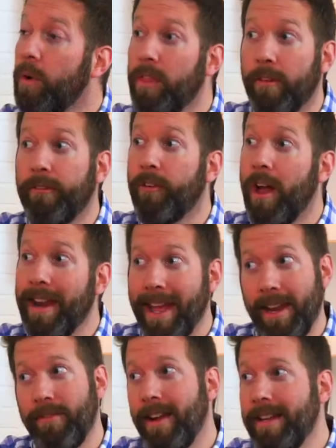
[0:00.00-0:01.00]
on the front
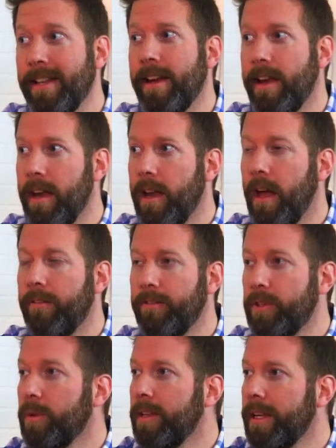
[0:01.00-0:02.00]
end, if I did it
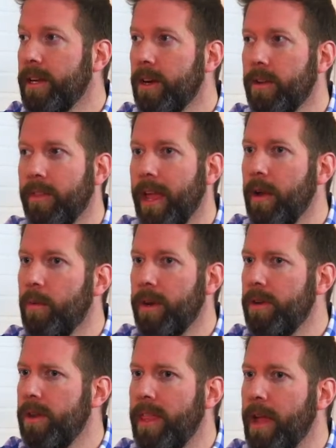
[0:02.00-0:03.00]
enough to a leader, they
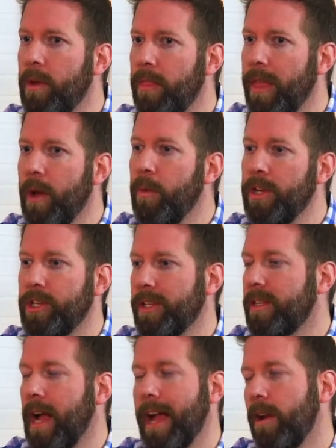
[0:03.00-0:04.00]
would
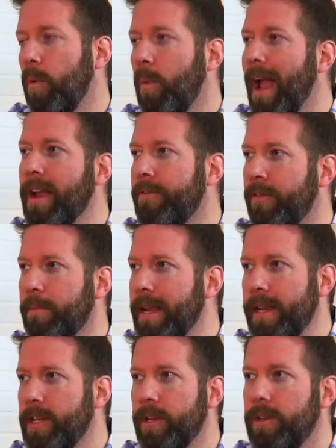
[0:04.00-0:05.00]
just kind of wait for
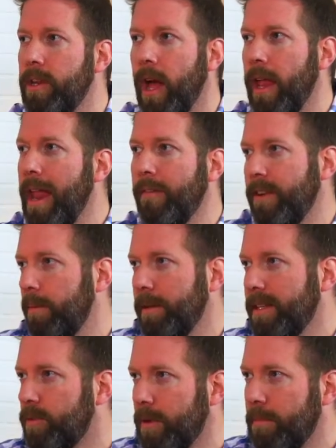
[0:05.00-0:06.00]
me to
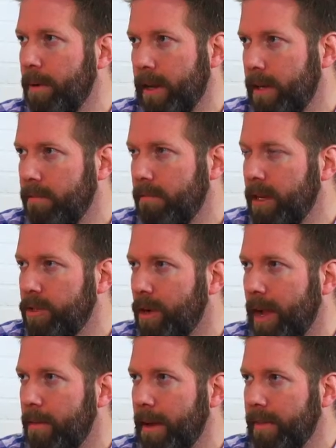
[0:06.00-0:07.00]
inevitably sweep in and
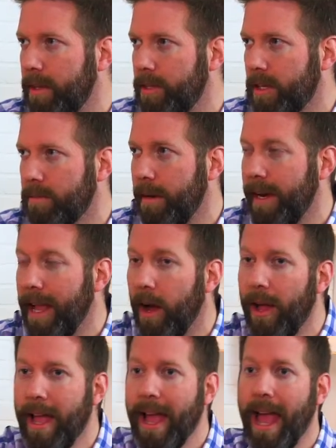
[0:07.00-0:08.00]
try to make the adjustment
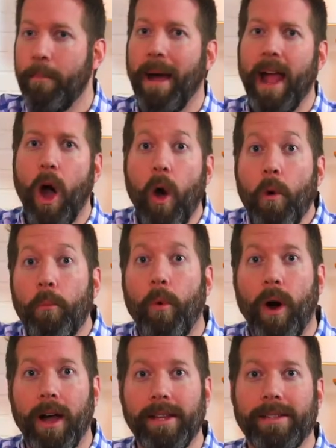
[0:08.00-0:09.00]
anyhow. And my hope
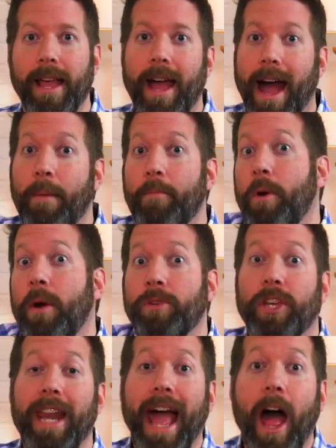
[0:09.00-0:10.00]
was I was
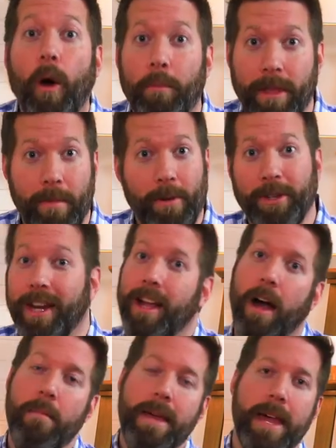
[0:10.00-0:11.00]
going to help them. I was going to
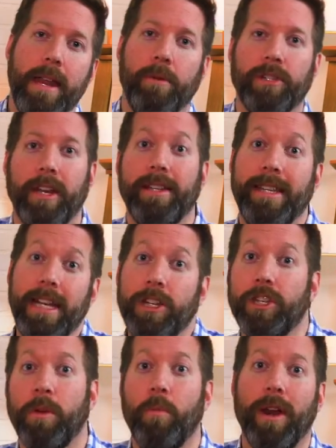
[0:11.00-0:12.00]
come in. I was going to
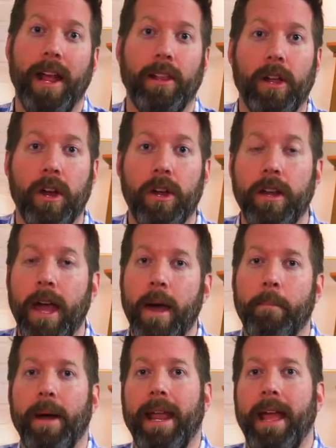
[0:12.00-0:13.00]
teach them what I learned.
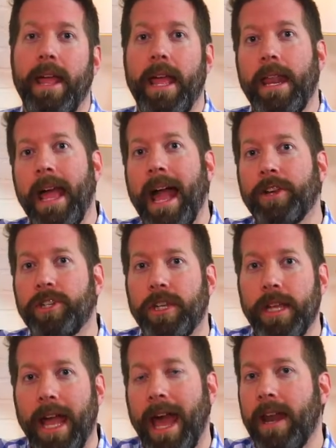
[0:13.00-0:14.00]
But it
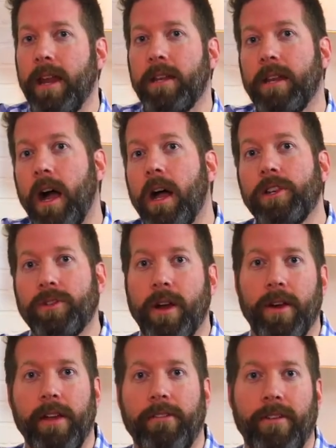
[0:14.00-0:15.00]
actually had a
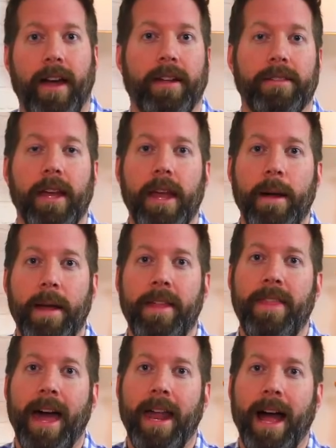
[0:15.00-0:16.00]
contrary effect
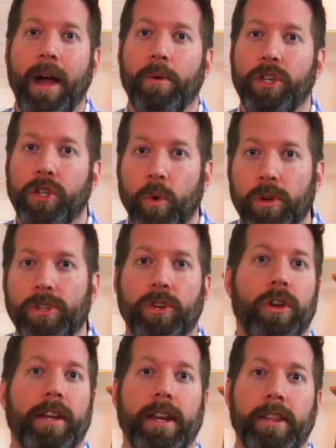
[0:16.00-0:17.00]
in that I was
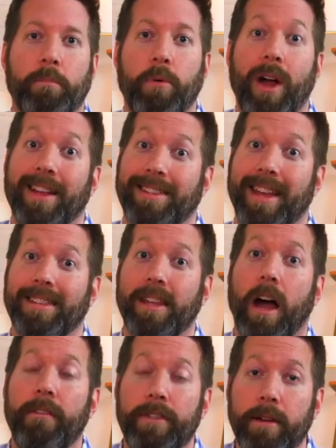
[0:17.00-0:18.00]
short-circuiting the process
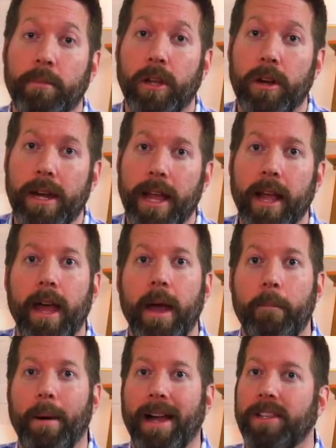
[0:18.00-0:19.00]
of them learning
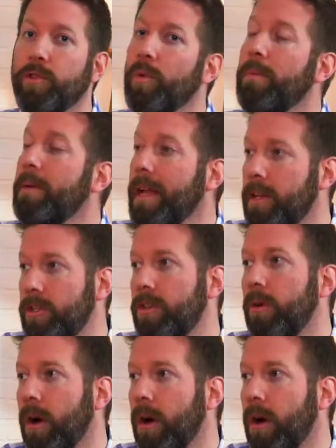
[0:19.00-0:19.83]
by sweeping in too